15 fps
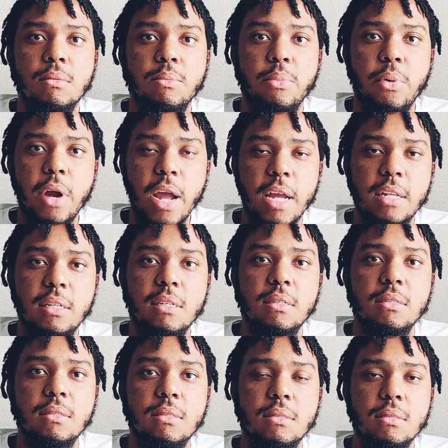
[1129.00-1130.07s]

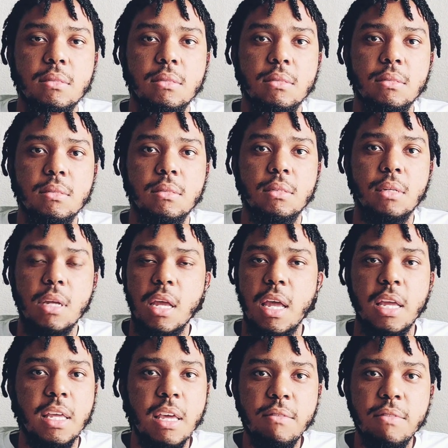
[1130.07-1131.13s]
practice,
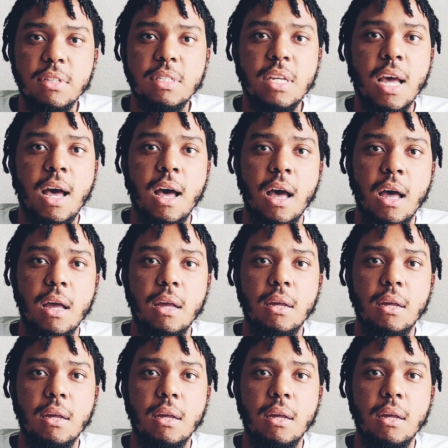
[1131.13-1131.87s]
and give it to God.